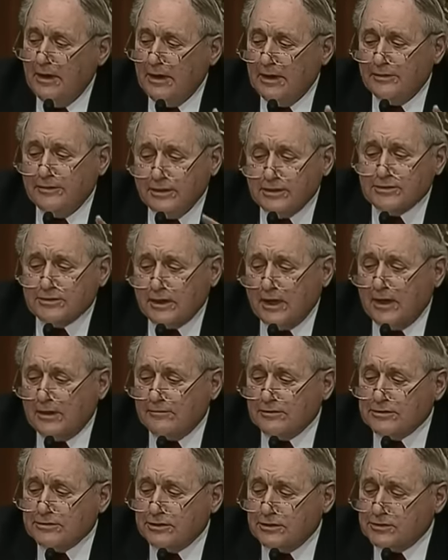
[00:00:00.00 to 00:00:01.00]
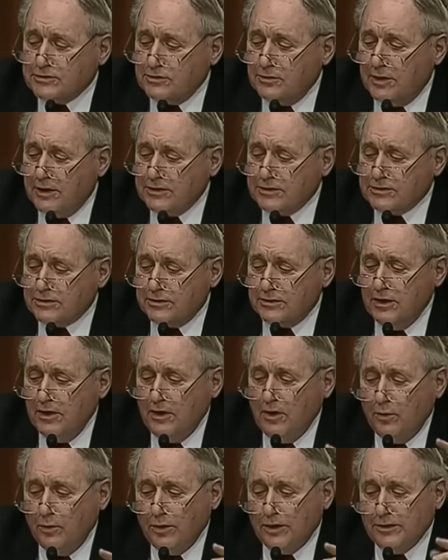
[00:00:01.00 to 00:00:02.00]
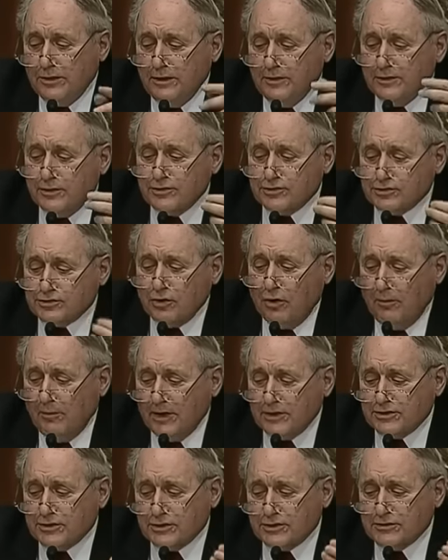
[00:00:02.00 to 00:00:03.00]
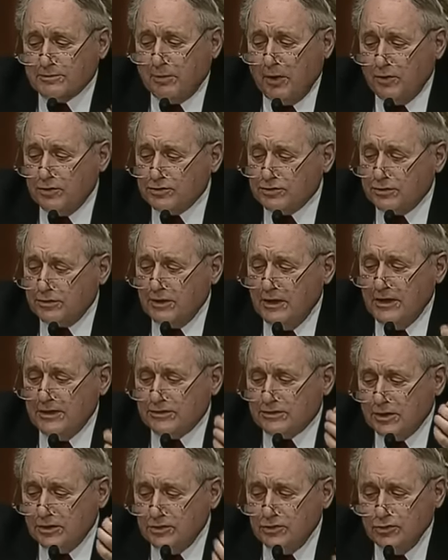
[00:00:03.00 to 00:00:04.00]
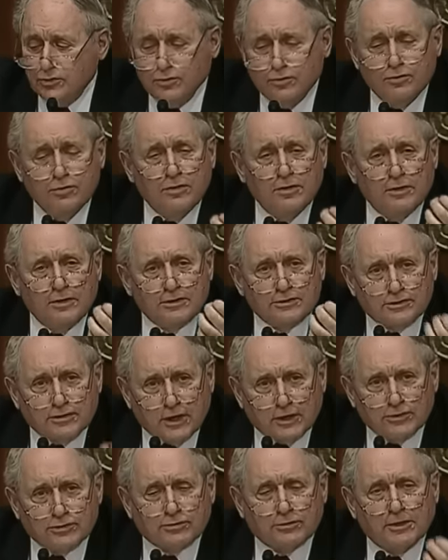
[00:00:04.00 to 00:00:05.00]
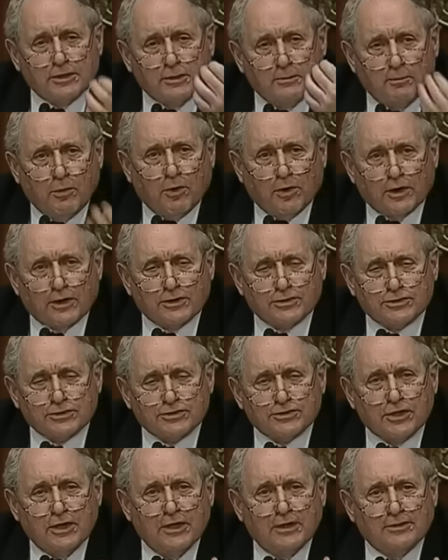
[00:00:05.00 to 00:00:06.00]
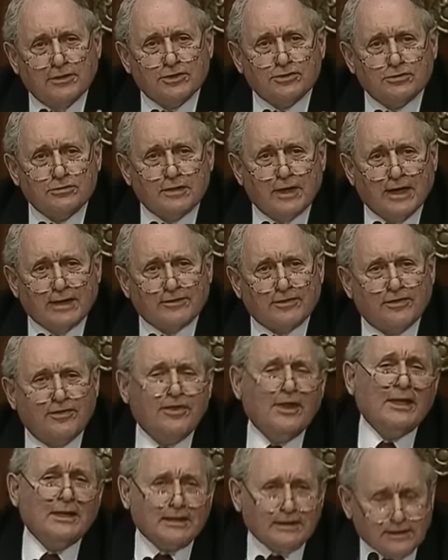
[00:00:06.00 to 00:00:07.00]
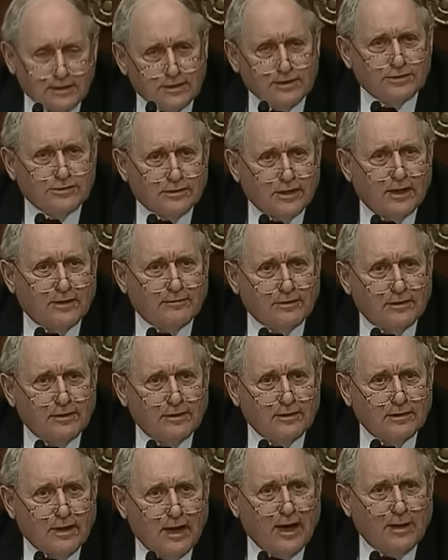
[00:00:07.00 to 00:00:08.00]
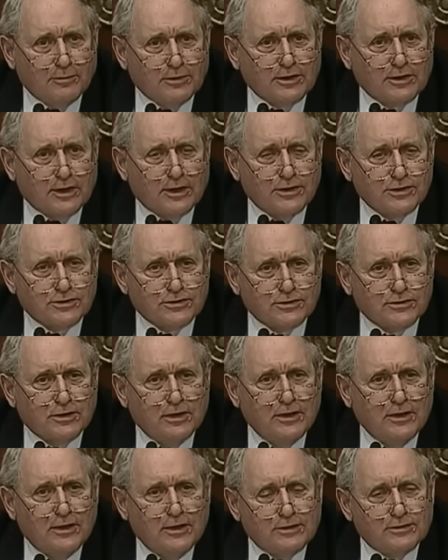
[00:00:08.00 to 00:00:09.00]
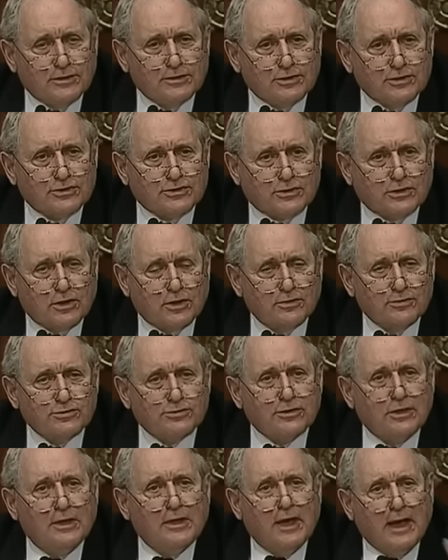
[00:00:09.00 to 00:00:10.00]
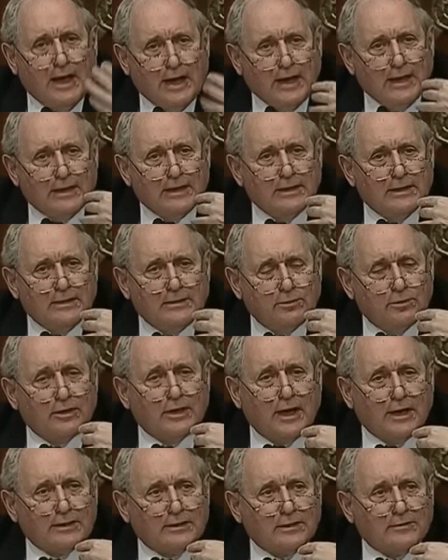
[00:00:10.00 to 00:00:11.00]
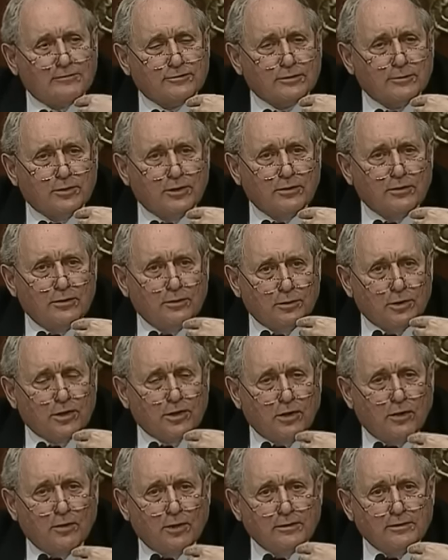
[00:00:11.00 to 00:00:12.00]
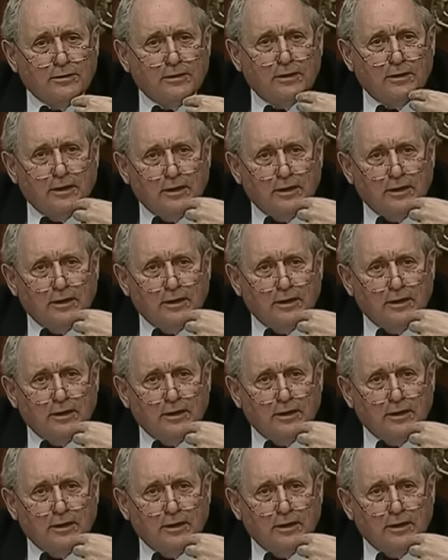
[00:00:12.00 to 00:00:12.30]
in this kind of a situation when there's so much exposure to new century mortgages? Did you not then at least have an obligation to disclose, hey, we're not comfortable, we're going